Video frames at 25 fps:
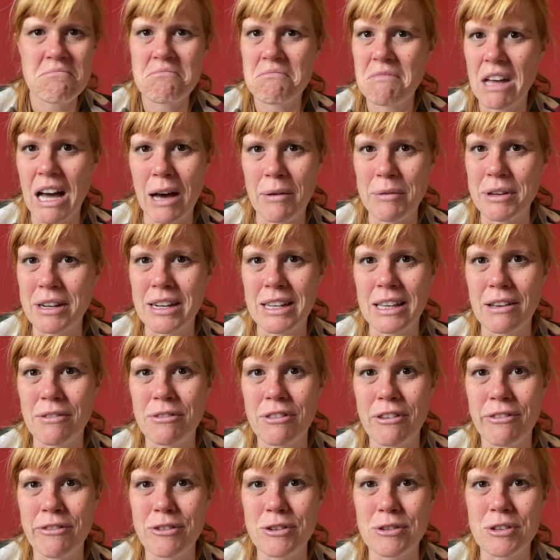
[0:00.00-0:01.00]
I'm going to give the
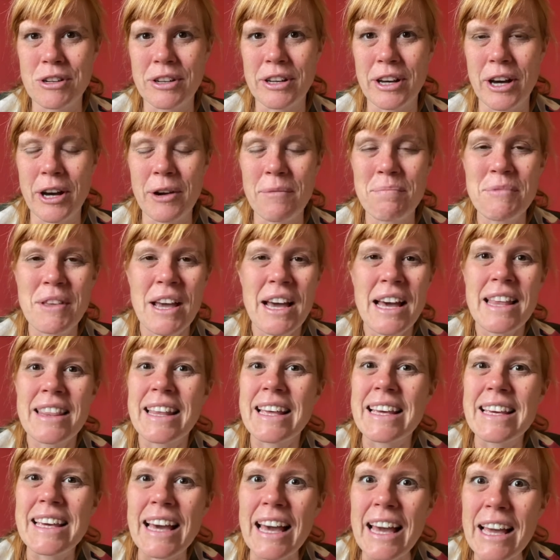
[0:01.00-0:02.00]
food a go. They
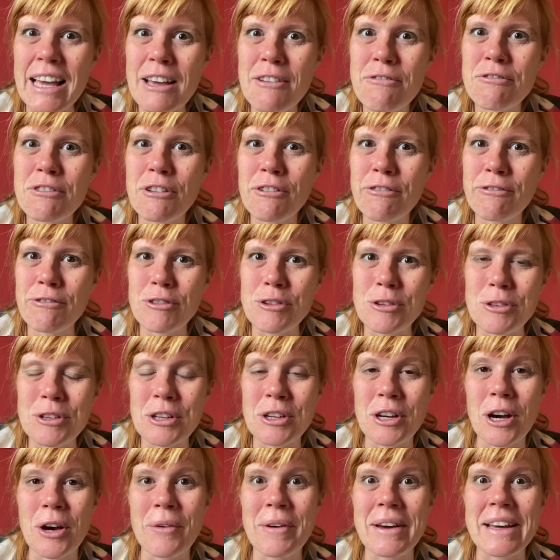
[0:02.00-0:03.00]
gave the food a
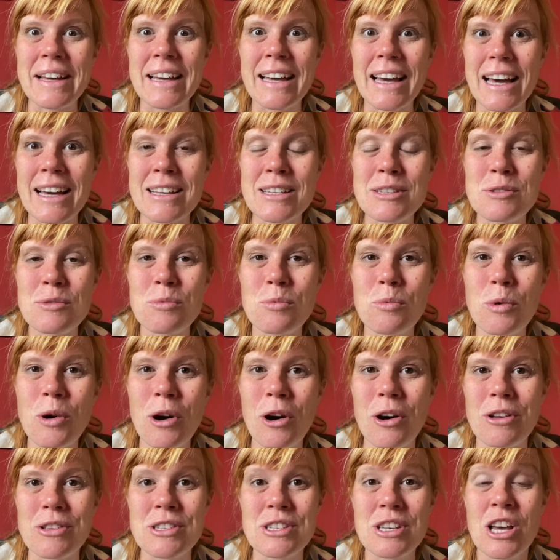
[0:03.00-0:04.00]
go, and guess
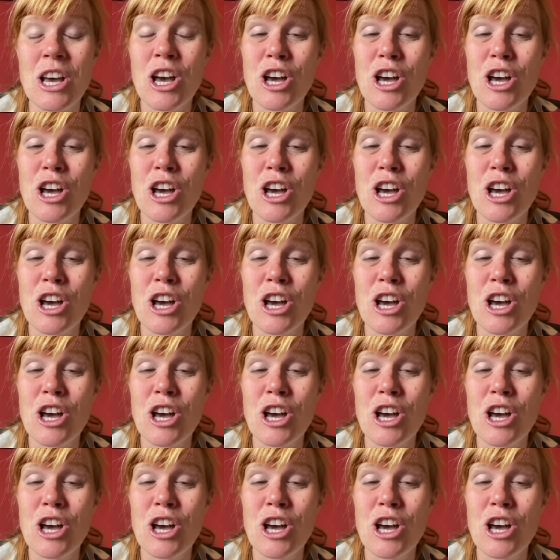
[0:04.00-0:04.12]
what?